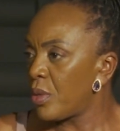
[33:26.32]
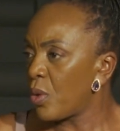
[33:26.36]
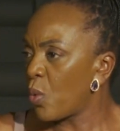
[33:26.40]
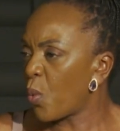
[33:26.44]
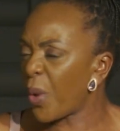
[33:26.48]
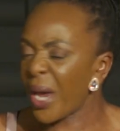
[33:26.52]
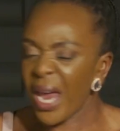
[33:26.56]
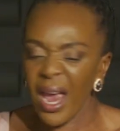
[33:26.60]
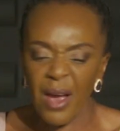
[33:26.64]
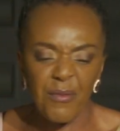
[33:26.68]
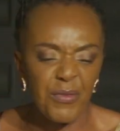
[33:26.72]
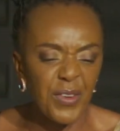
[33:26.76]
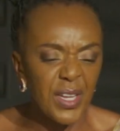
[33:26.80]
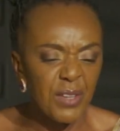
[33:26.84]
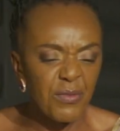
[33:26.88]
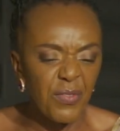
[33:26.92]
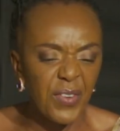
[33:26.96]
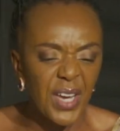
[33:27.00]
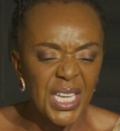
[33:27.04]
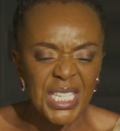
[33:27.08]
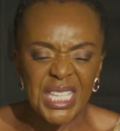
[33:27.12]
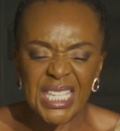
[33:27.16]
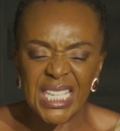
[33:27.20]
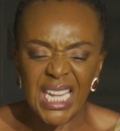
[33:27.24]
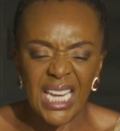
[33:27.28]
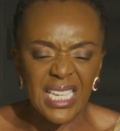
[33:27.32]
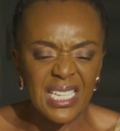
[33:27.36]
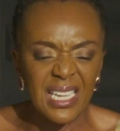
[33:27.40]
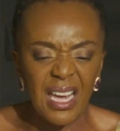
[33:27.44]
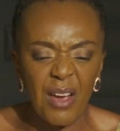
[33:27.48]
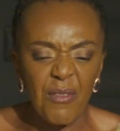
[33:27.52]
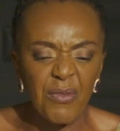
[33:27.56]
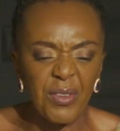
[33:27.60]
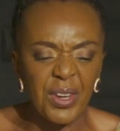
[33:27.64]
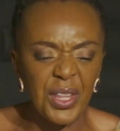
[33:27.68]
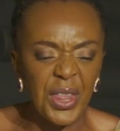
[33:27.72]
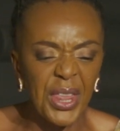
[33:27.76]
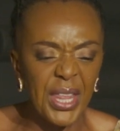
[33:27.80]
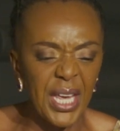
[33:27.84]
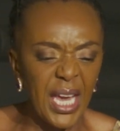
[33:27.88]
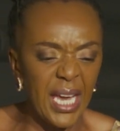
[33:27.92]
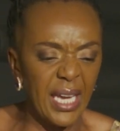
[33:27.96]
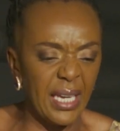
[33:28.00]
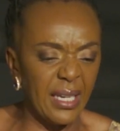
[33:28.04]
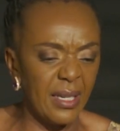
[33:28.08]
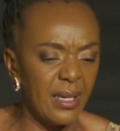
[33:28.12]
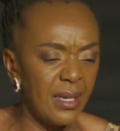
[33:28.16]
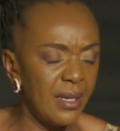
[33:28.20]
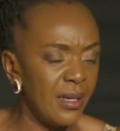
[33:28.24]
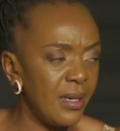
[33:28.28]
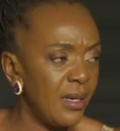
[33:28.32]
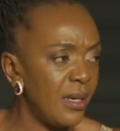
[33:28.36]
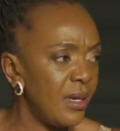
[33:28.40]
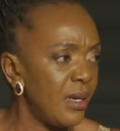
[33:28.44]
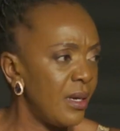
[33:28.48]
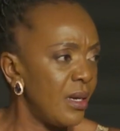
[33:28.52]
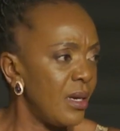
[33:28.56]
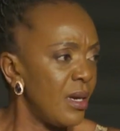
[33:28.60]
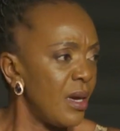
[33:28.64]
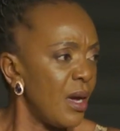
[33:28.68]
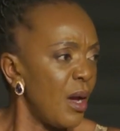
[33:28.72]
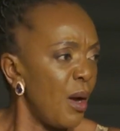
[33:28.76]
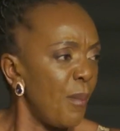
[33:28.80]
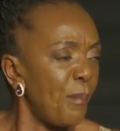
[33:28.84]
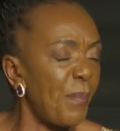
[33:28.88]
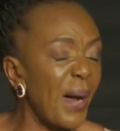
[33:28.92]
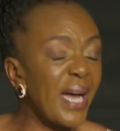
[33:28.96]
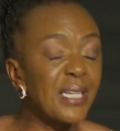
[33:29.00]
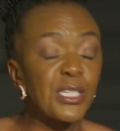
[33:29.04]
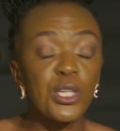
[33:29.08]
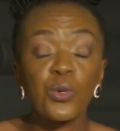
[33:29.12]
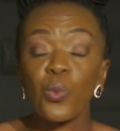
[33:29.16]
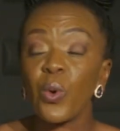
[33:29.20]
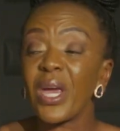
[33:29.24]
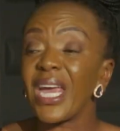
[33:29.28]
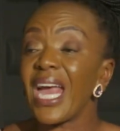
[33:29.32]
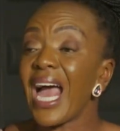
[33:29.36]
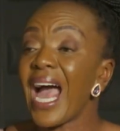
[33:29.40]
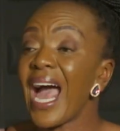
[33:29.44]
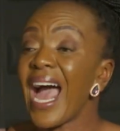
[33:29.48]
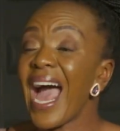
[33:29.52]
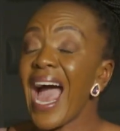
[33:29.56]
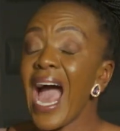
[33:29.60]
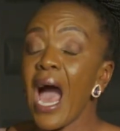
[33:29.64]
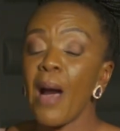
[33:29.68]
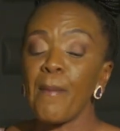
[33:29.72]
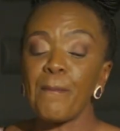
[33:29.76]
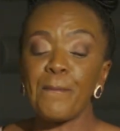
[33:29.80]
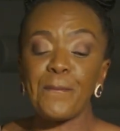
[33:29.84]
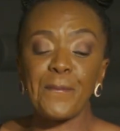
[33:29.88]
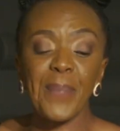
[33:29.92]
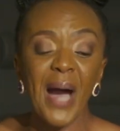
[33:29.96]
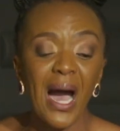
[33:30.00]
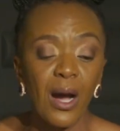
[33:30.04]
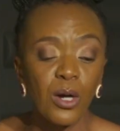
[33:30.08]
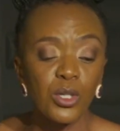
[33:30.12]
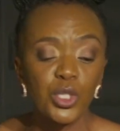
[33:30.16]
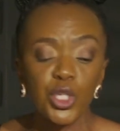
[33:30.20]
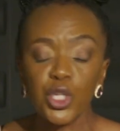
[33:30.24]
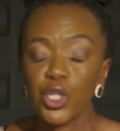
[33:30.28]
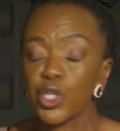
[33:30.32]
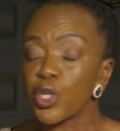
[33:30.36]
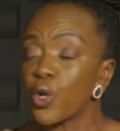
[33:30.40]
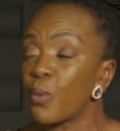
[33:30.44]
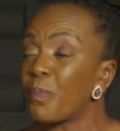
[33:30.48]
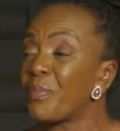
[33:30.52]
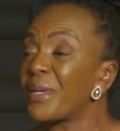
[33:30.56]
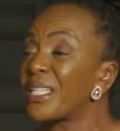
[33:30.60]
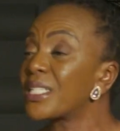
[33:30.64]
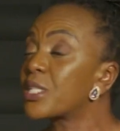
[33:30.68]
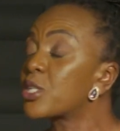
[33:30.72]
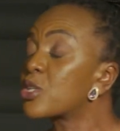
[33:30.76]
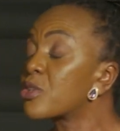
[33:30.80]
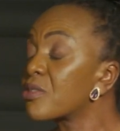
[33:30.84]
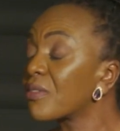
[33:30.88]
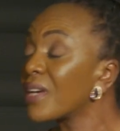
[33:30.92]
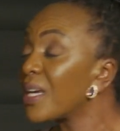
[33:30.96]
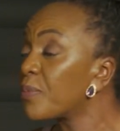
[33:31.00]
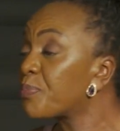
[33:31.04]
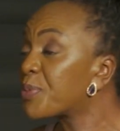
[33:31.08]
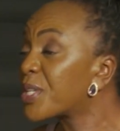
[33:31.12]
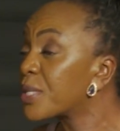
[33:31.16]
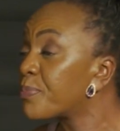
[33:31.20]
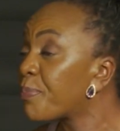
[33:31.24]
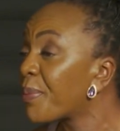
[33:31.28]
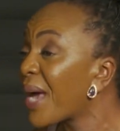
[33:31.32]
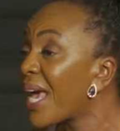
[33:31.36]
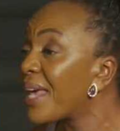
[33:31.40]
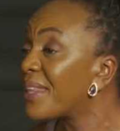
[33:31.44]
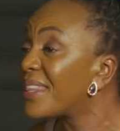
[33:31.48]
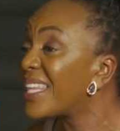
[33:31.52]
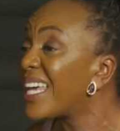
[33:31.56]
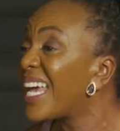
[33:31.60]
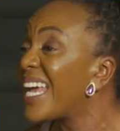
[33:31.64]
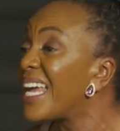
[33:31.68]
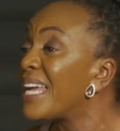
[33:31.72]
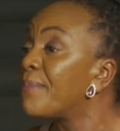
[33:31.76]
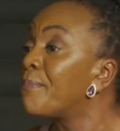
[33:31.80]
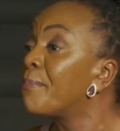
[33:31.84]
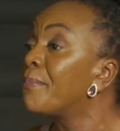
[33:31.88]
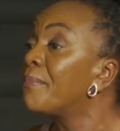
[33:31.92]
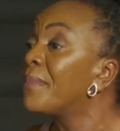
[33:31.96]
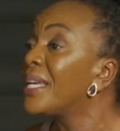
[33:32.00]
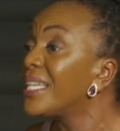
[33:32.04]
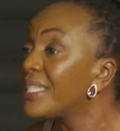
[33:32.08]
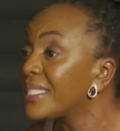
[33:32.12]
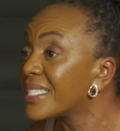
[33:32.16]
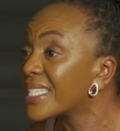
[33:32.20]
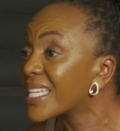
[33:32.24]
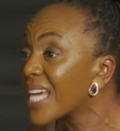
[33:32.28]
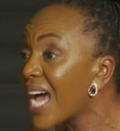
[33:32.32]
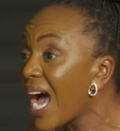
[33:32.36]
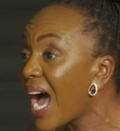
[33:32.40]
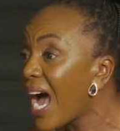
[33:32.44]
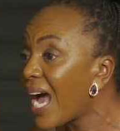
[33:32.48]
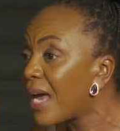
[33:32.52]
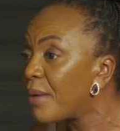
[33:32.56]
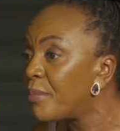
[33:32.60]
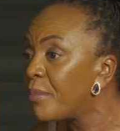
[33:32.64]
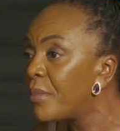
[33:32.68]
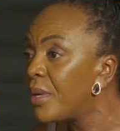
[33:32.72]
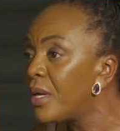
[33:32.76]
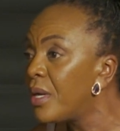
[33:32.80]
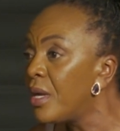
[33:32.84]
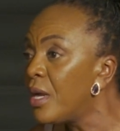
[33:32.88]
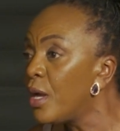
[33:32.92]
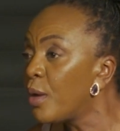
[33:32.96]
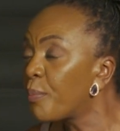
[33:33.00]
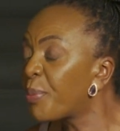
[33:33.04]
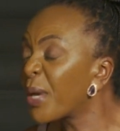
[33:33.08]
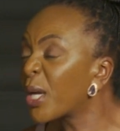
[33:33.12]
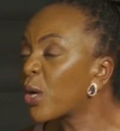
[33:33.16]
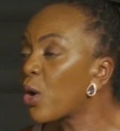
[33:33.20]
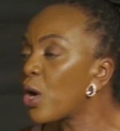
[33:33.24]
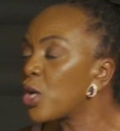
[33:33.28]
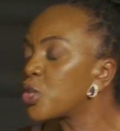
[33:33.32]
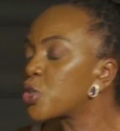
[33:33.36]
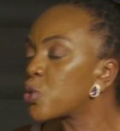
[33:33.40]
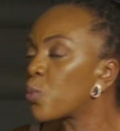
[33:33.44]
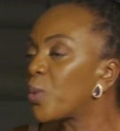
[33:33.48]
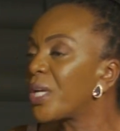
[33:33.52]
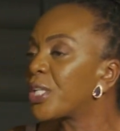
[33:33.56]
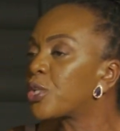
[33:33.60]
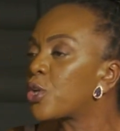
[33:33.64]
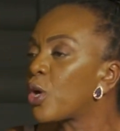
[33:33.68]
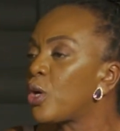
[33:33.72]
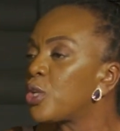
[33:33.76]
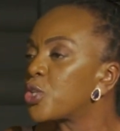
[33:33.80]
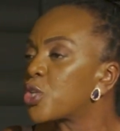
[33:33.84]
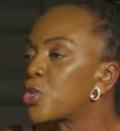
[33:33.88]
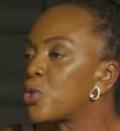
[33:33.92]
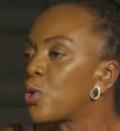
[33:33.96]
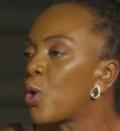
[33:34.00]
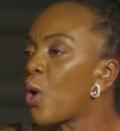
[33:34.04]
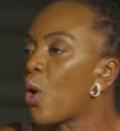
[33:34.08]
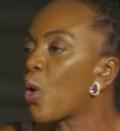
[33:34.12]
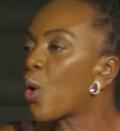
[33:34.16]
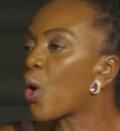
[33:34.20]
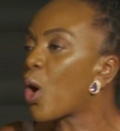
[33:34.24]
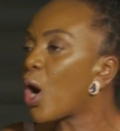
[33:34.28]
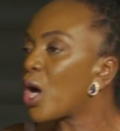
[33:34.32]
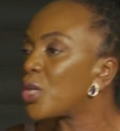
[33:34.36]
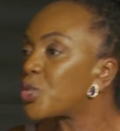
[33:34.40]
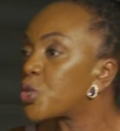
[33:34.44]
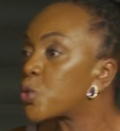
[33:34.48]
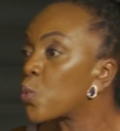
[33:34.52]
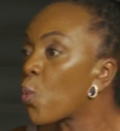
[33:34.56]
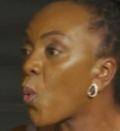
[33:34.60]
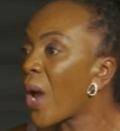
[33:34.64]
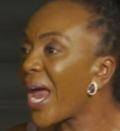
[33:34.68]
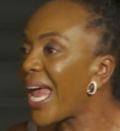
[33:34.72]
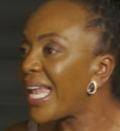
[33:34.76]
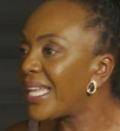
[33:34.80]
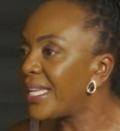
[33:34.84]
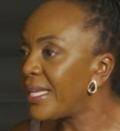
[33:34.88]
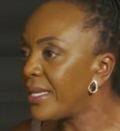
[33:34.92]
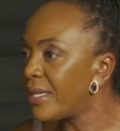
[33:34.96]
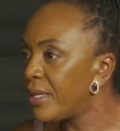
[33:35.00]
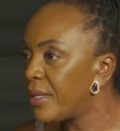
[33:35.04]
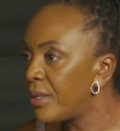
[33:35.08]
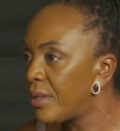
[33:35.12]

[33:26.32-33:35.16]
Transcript: We have invested everything. But we are about to be tripped by the meantime because we don't know God's when.